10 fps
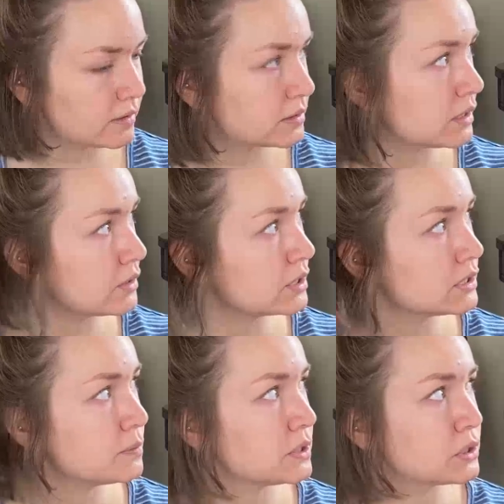So
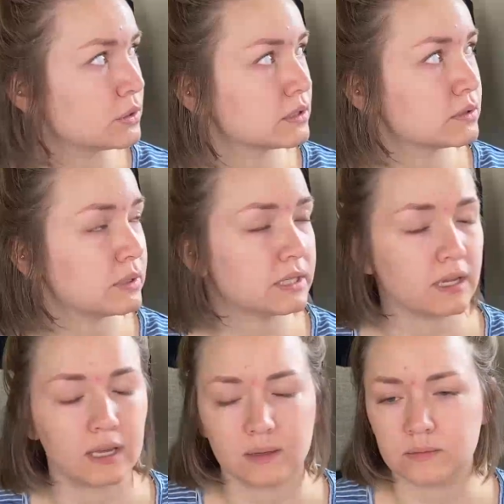just to be short and sweet,
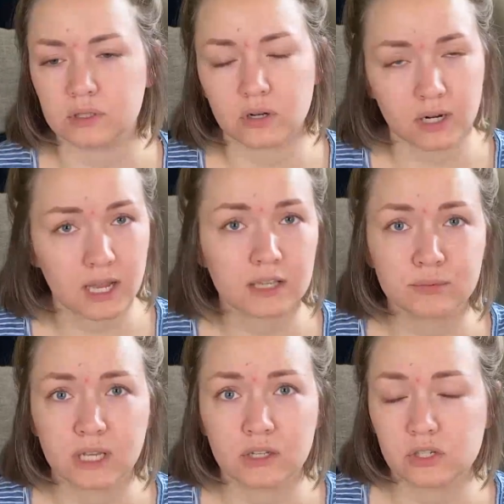I'm starting
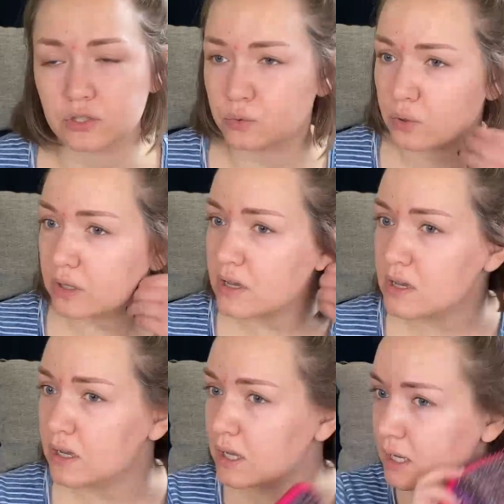cosmetology school
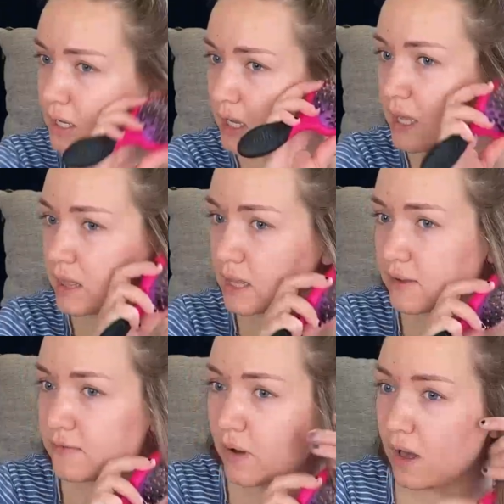in the
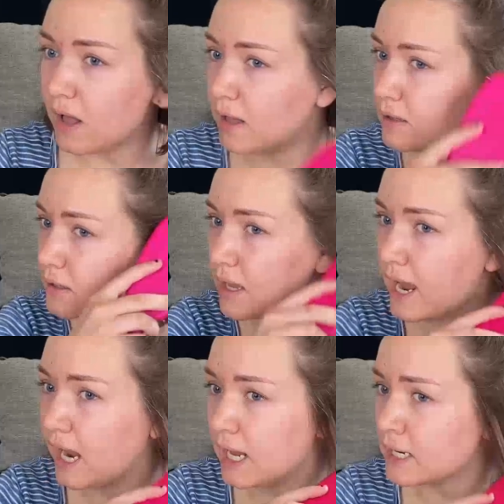fall,
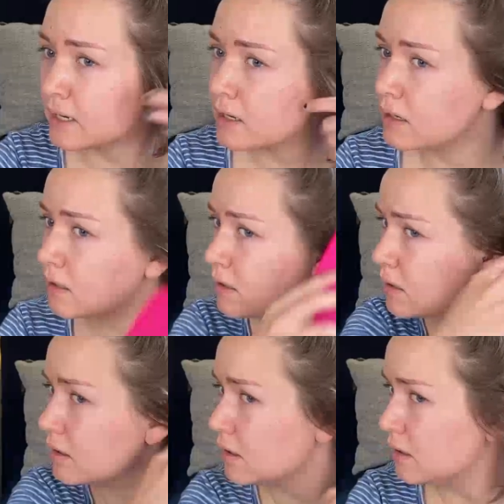and
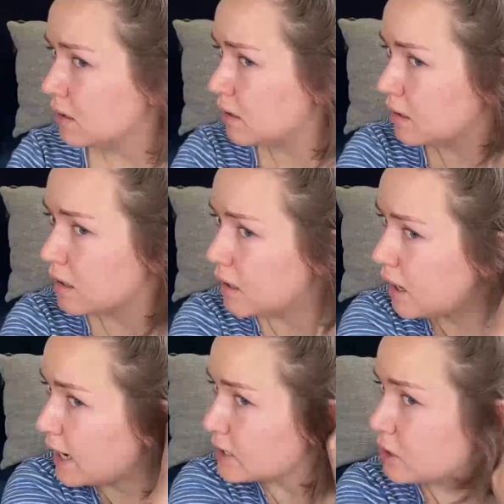
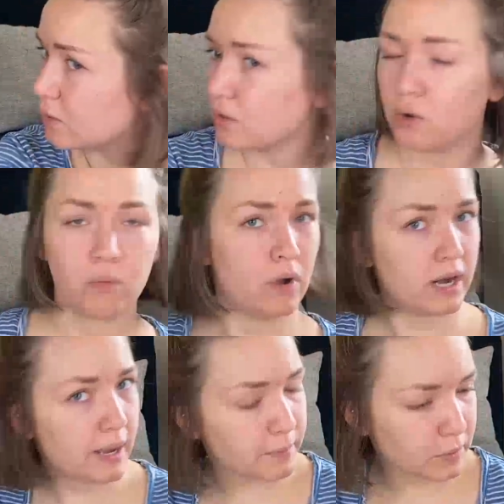I don't know what
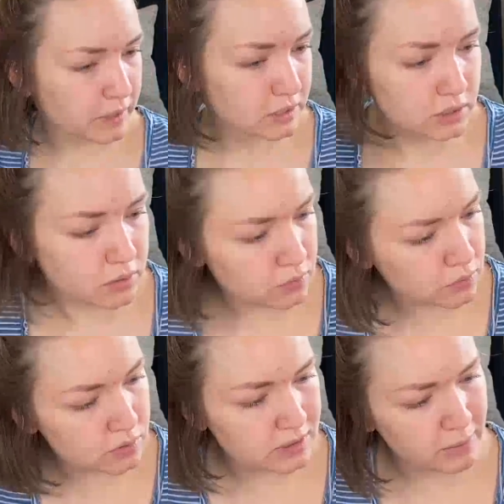I'm going
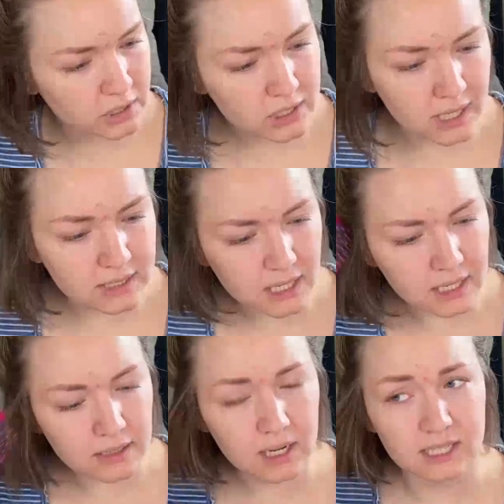to specialize
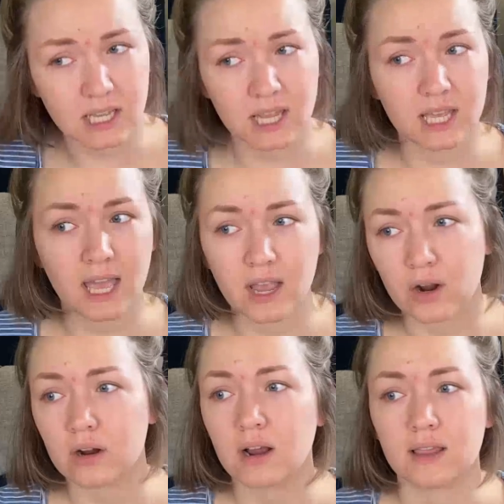in because I like
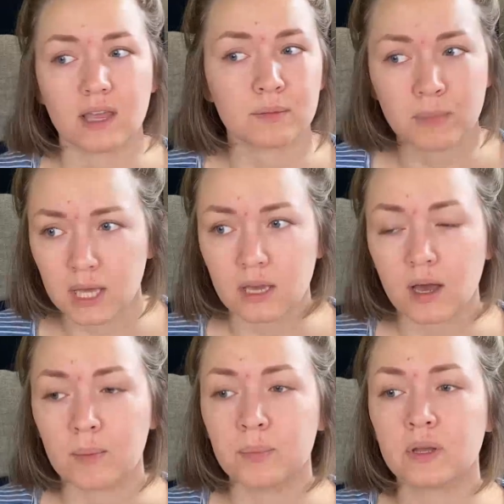hair, I like
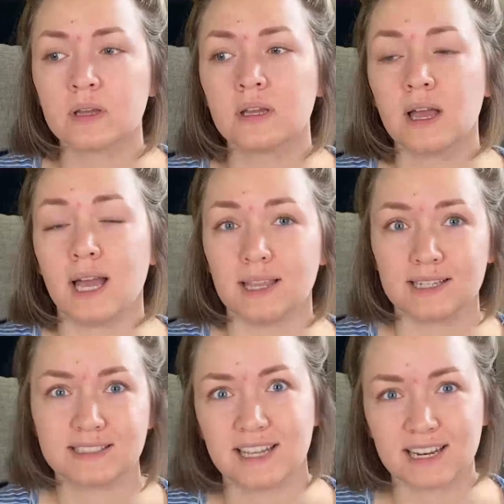makeup, I like
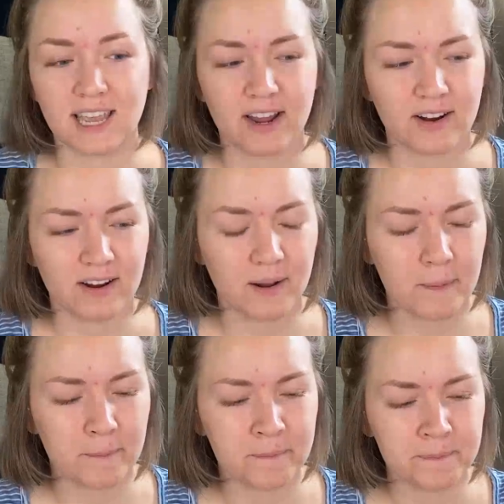skincare.
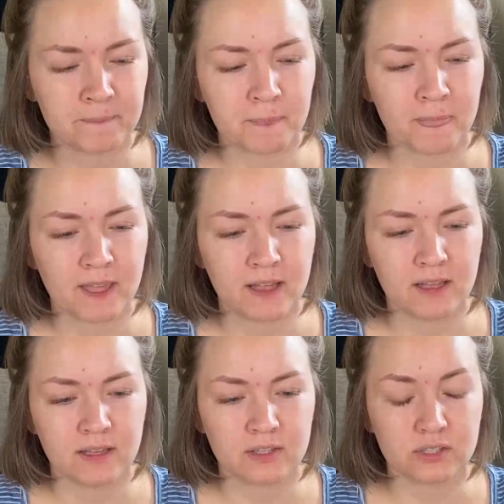
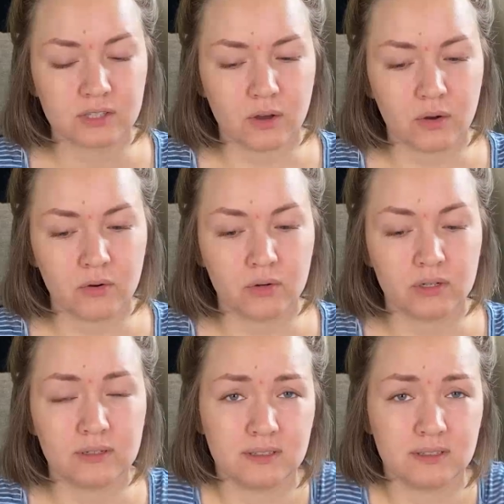So